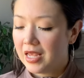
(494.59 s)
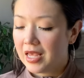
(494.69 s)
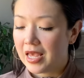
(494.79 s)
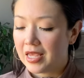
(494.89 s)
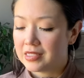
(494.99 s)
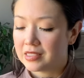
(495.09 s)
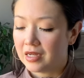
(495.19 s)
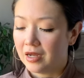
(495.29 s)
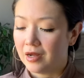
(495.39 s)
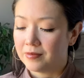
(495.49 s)
And
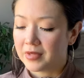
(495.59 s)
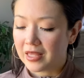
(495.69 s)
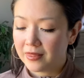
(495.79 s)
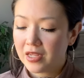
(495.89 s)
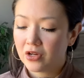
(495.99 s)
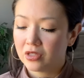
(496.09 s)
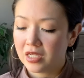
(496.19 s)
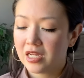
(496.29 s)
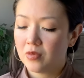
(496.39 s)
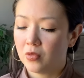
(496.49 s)
I think you're
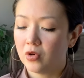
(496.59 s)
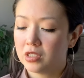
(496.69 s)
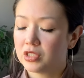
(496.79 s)
leaning more